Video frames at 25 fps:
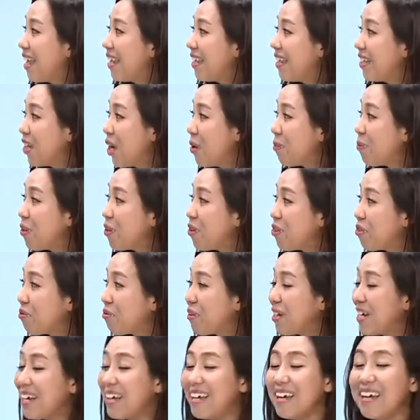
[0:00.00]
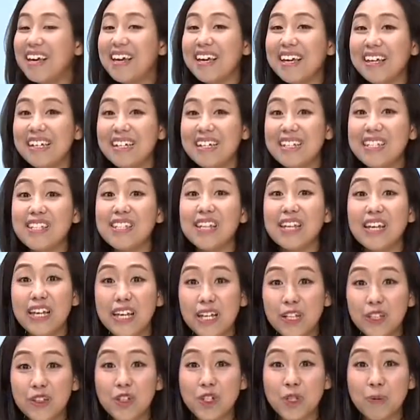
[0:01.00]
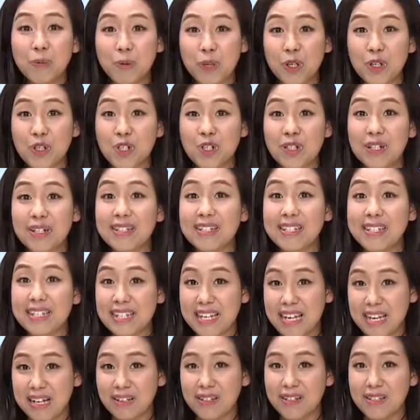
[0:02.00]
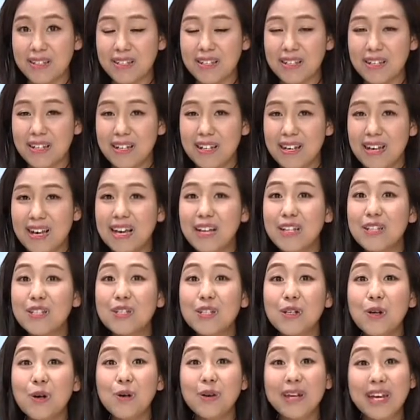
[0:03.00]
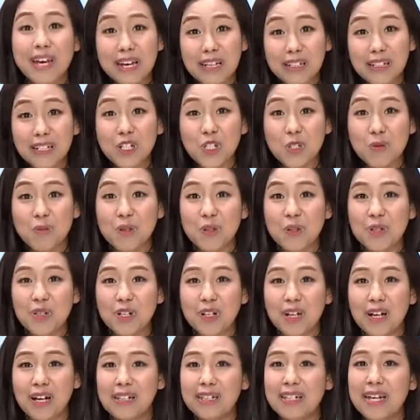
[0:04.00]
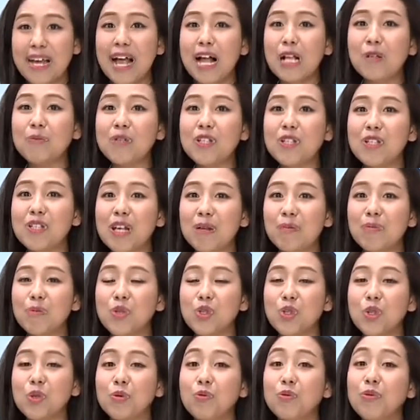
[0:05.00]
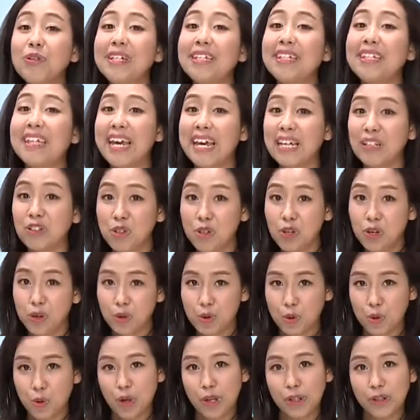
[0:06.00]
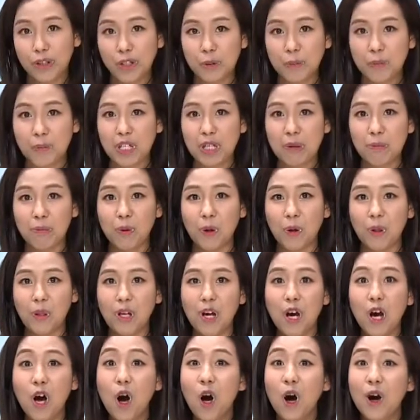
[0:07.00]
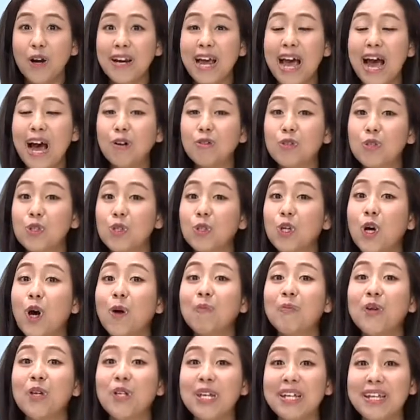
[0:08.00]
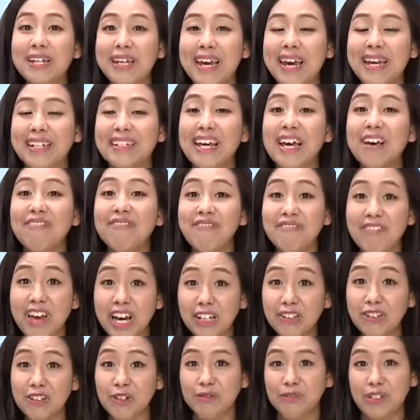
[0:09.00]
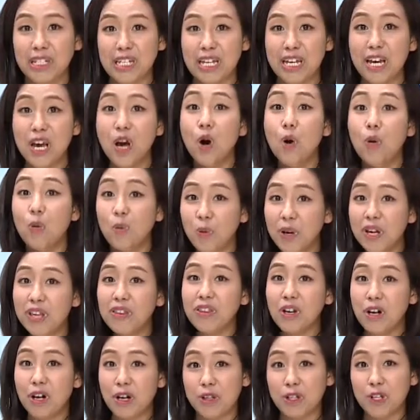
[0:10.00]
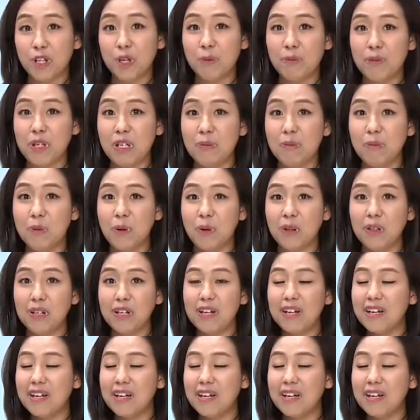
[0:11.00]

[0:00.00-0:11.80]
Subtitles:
Number 3 is interpersonal skills. So English musical helps them to relate to other people on how to communicate effectively with other people.